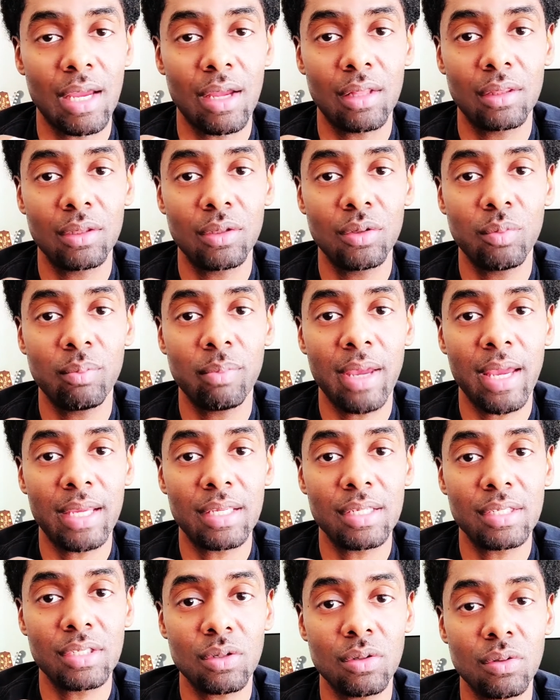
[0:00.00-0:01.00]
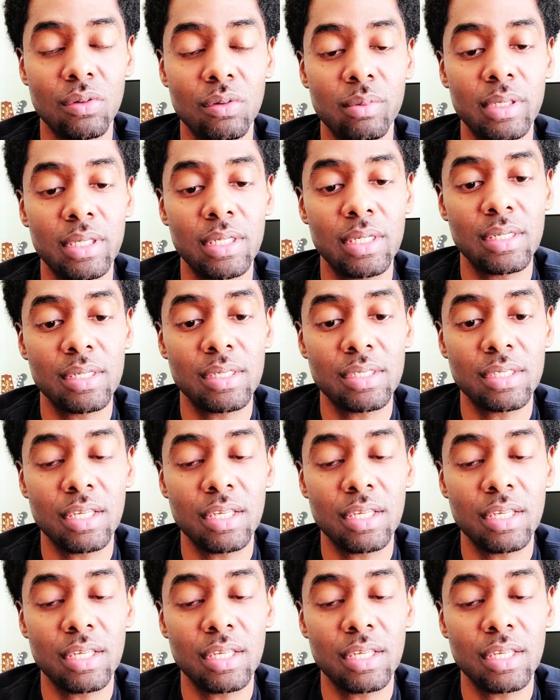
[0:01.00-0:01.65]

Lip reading: loopback is cool because